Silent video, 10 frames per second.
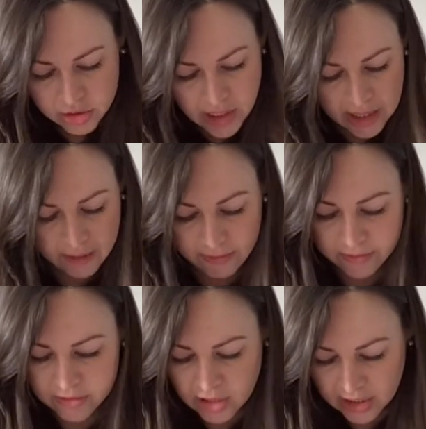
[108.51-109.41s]
Check
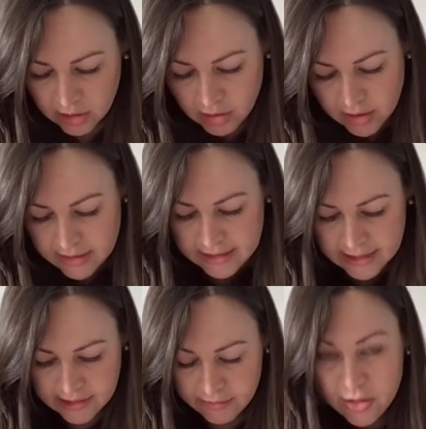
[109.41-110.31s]
you can't
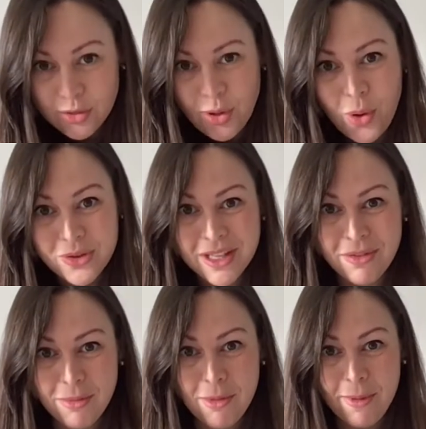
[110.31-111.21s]
see any of those holes.
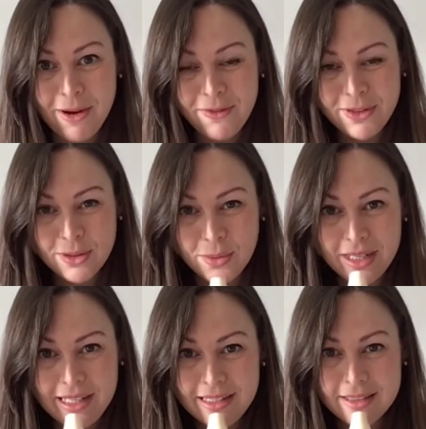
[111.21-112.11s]
Give them a bit of a
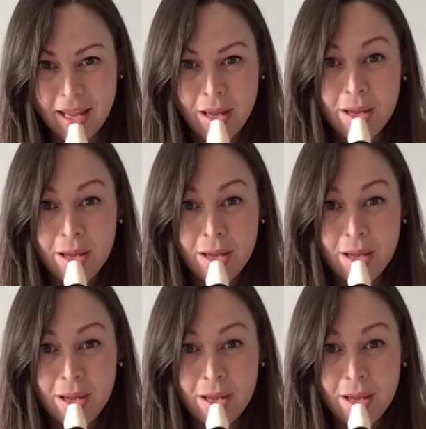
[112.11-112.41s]
squeeze.